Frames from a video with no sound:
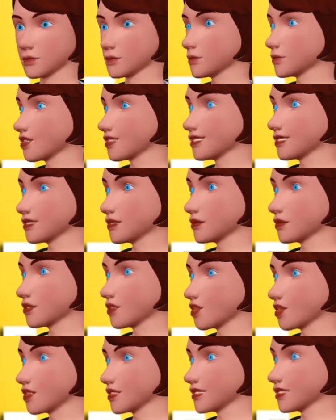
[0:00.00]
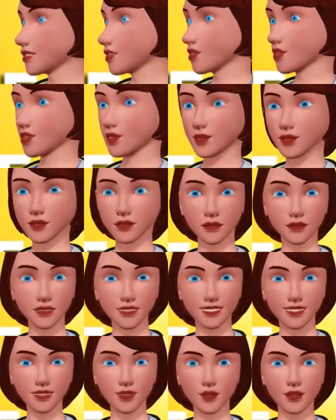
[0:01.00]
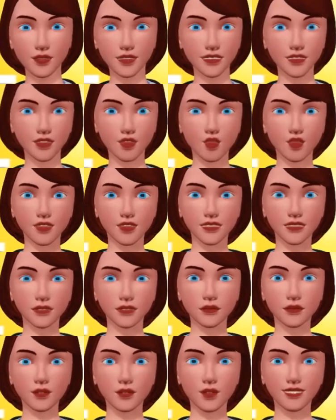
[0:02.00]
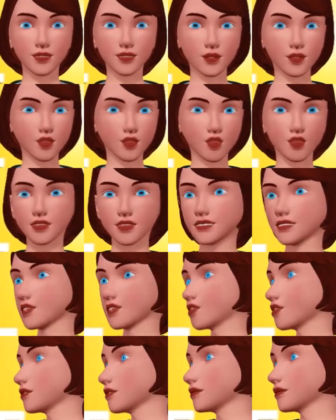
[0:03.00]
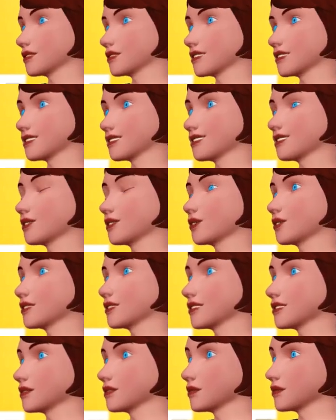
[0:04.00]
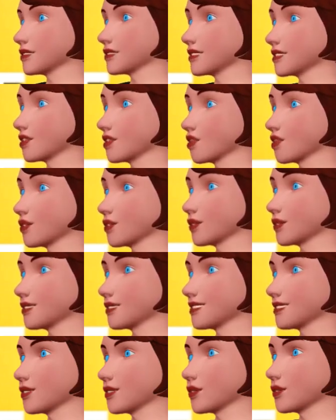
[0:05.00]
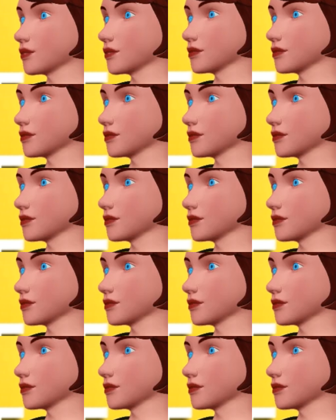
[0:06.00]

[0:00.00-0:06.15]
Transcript: Recovery. After the biopsy, you may experience some discomfort or pain at the biopsy